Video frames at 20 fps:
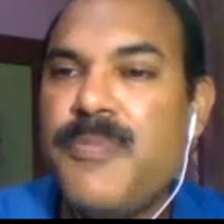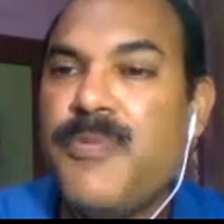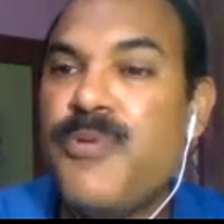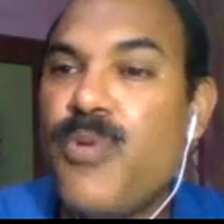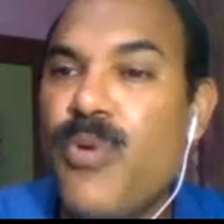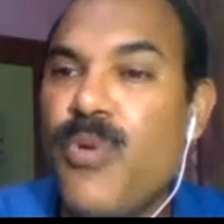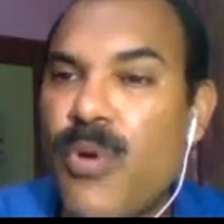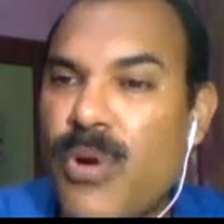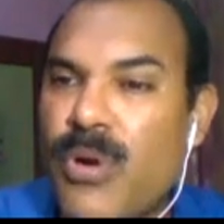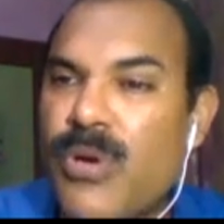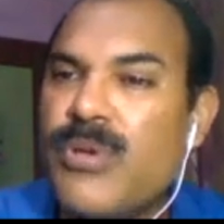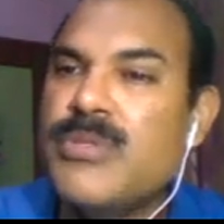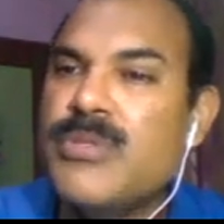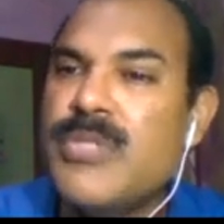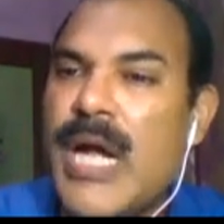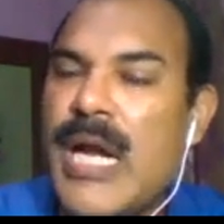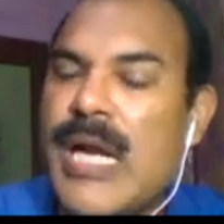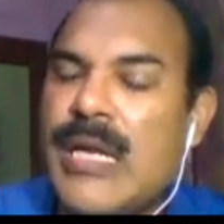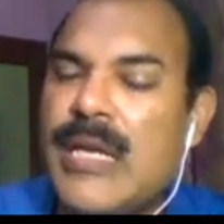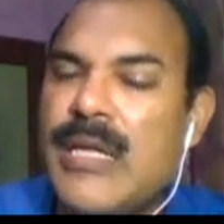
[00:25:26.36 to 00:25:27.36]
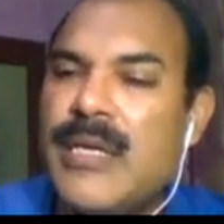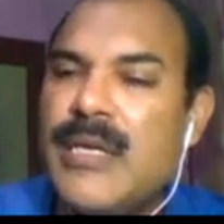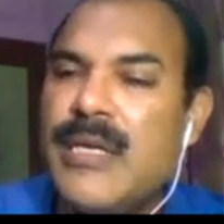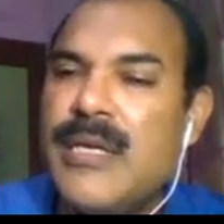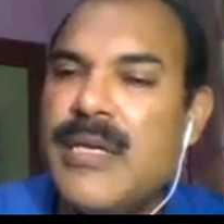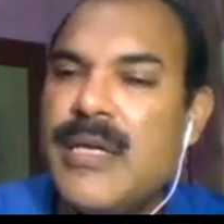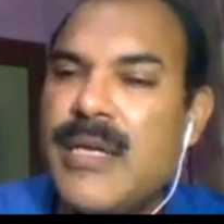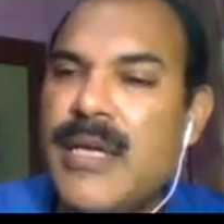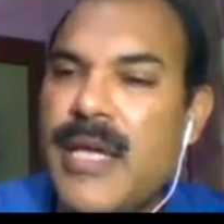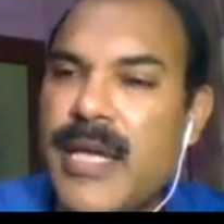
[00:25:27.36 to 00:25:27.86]
If you won't do that,
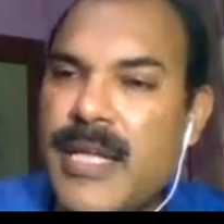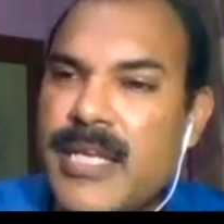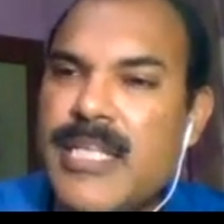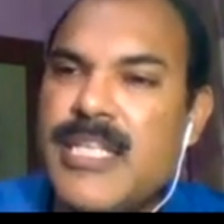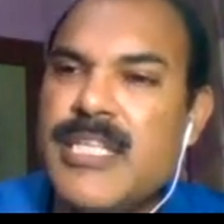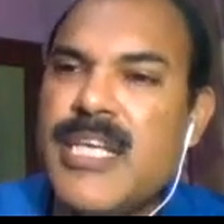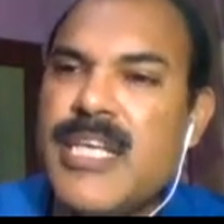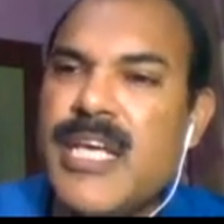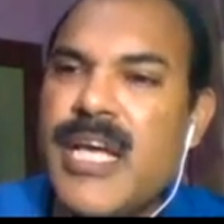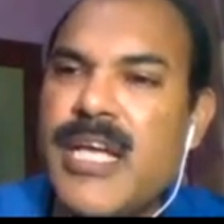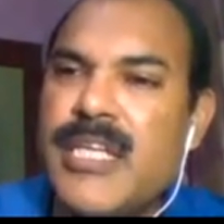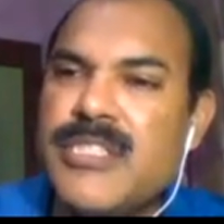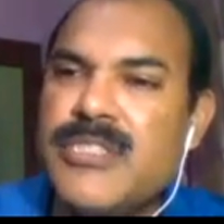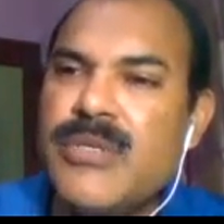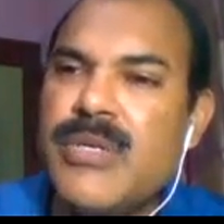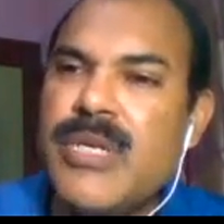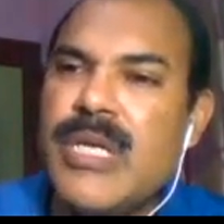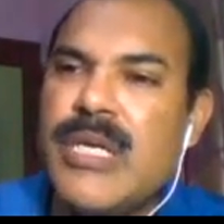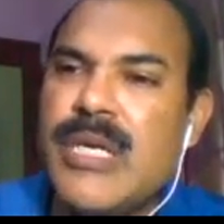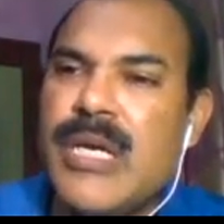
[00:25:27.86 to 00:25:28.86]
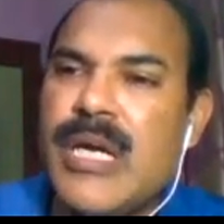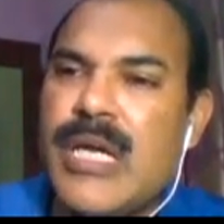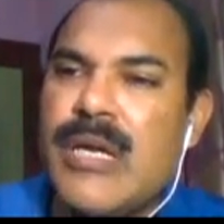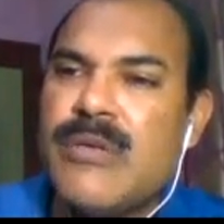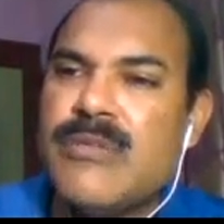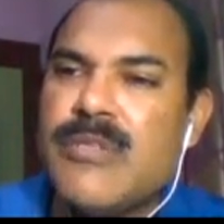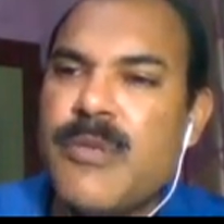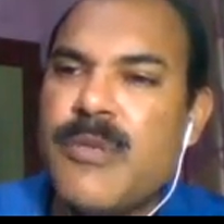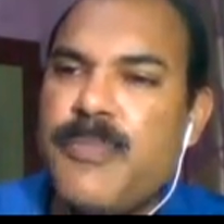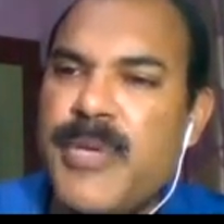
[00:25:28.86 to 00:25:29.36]
any uh, injury
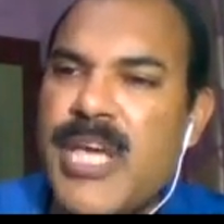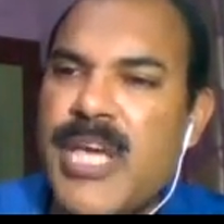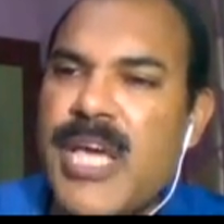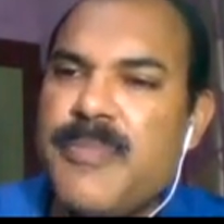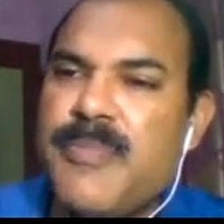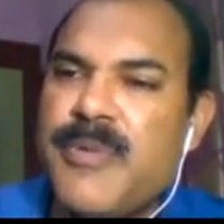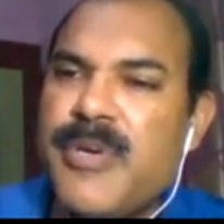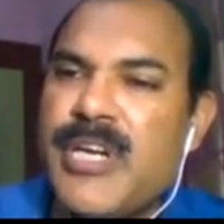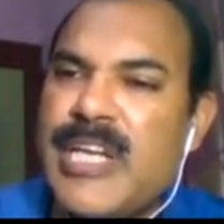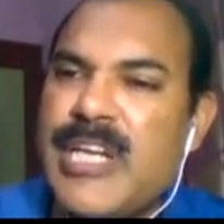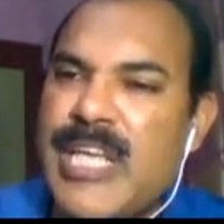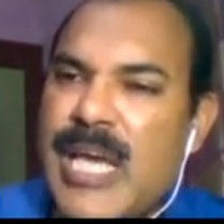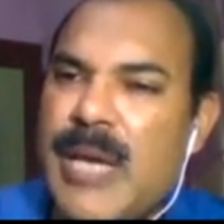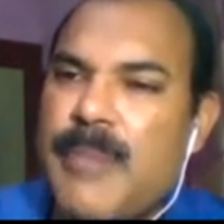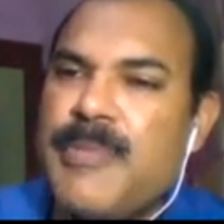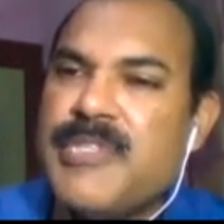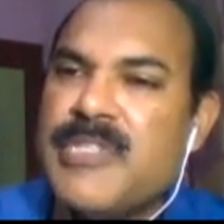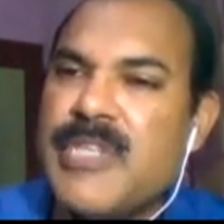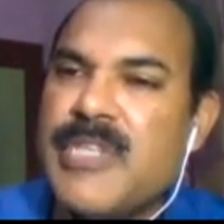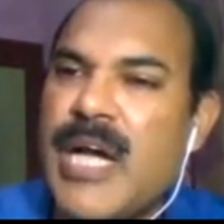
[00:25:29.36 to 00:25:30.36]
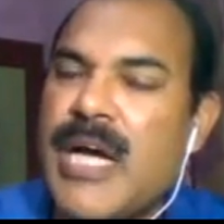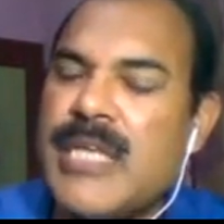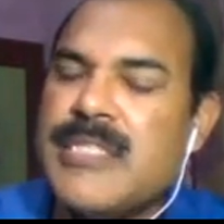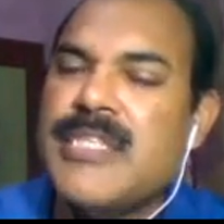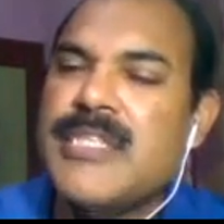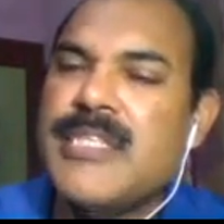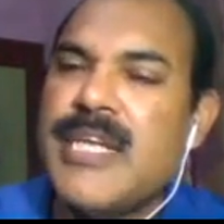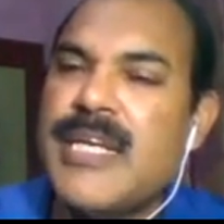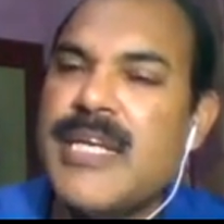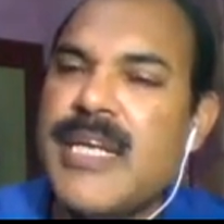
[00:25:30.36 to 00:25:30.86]
around the PIP or DIP
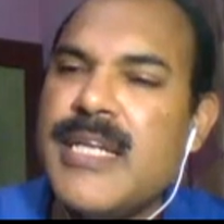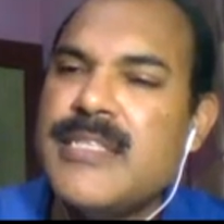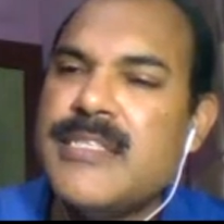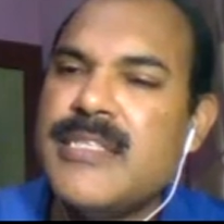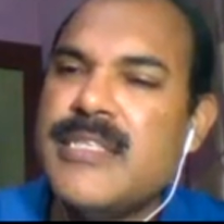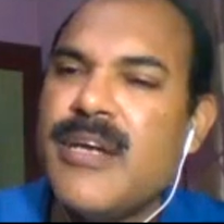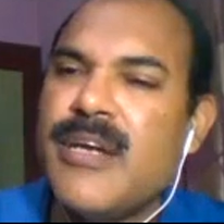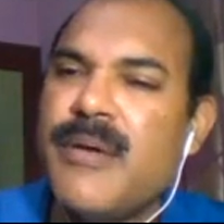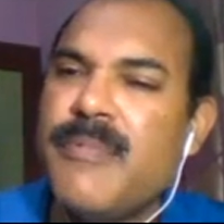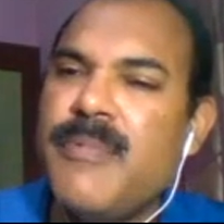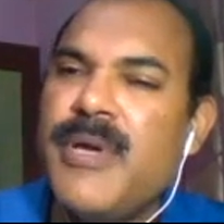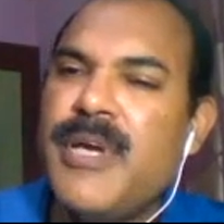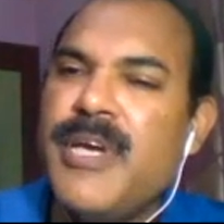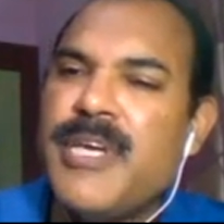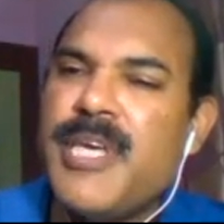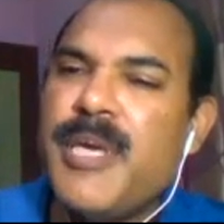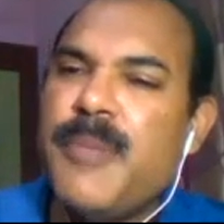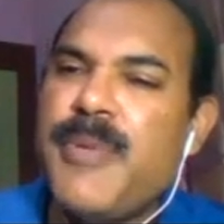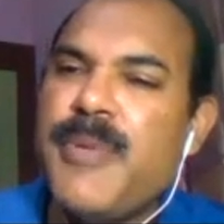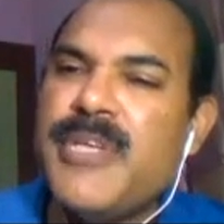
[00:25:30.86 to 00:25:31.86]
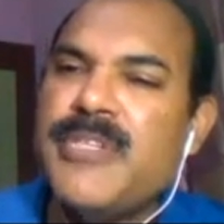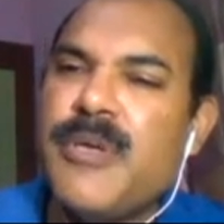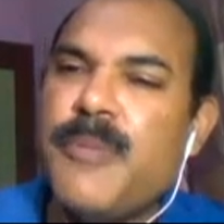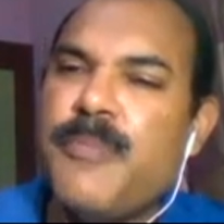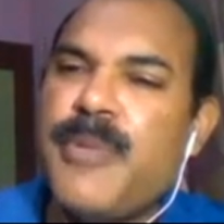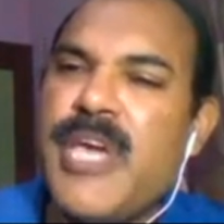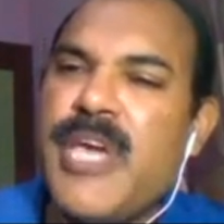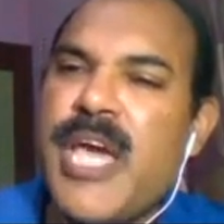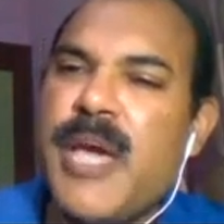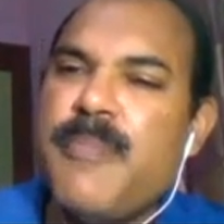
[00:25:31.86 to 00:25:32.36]
has a tendency of keeping
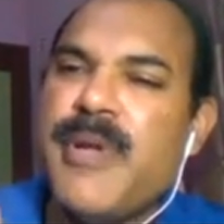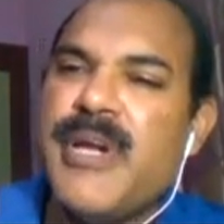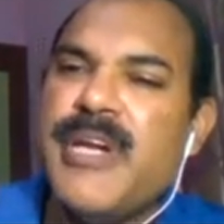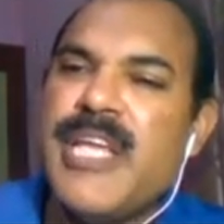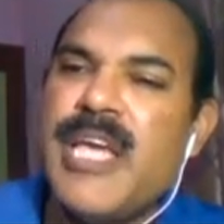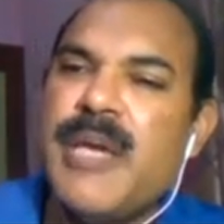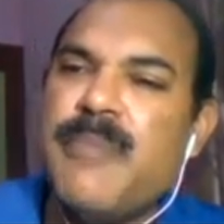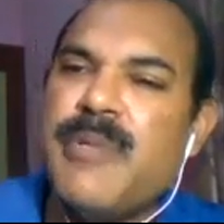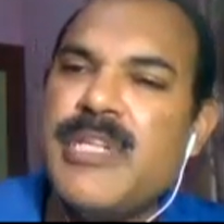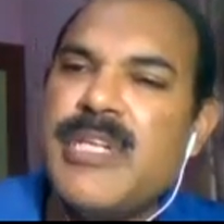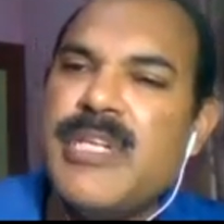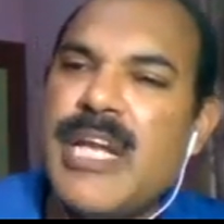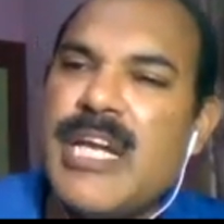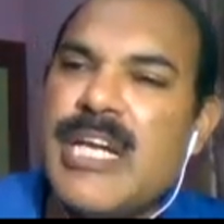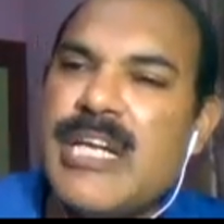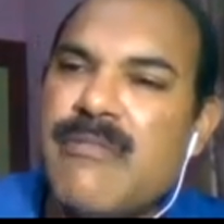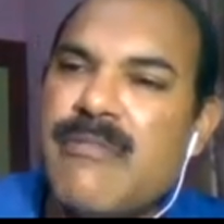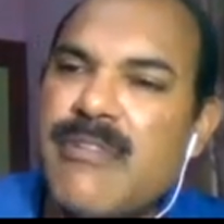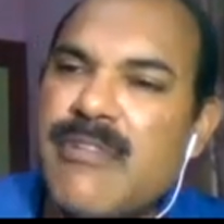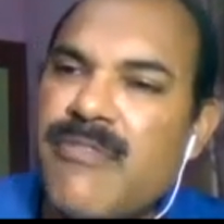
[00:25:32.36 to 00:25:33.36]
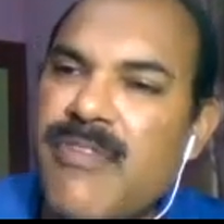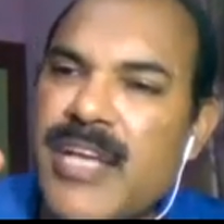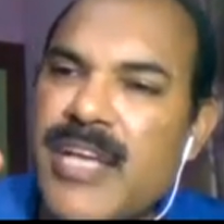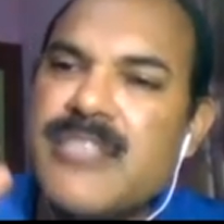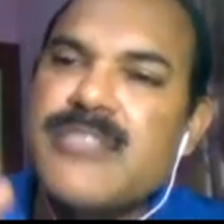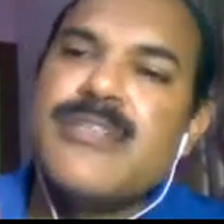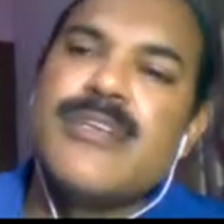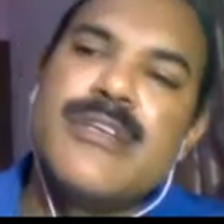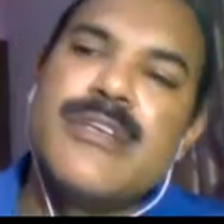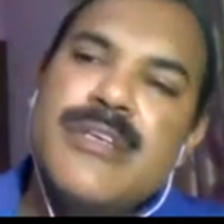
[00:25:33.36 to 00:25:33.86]
the PIP and DIP in
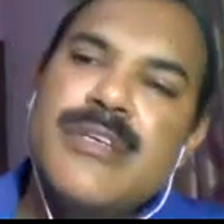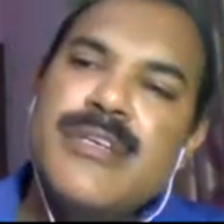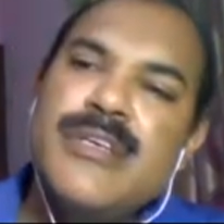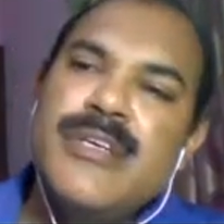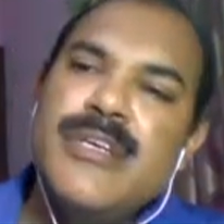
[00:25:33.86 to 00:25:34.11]
flexion.